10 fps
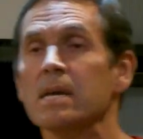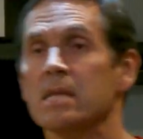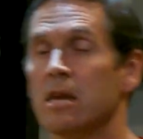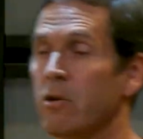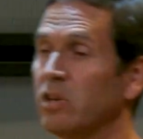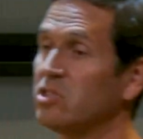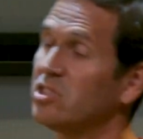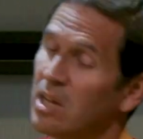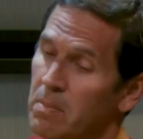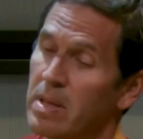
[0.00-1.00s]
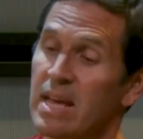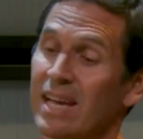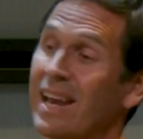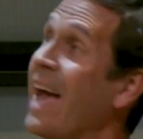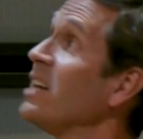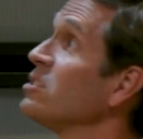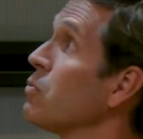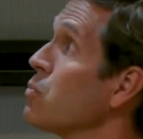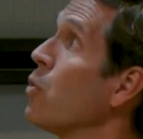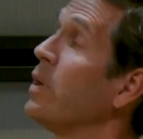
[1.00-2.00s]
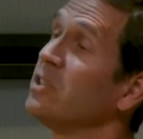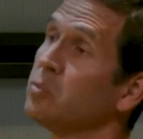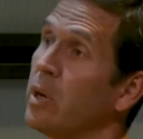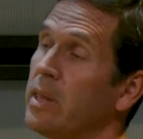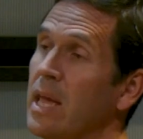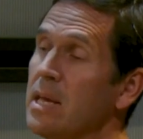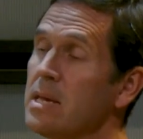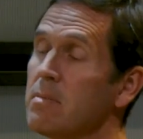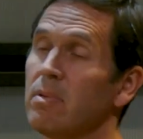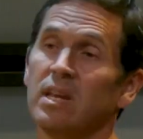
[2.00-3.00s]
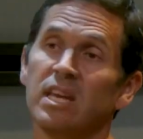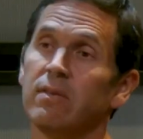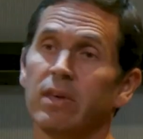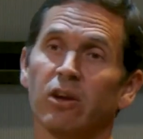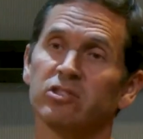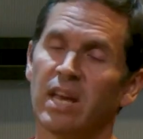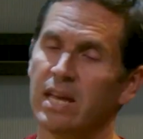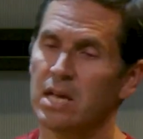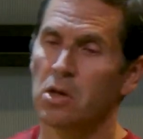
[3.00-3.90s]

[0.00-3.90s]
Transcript: There is some class of ruins where they believe there's like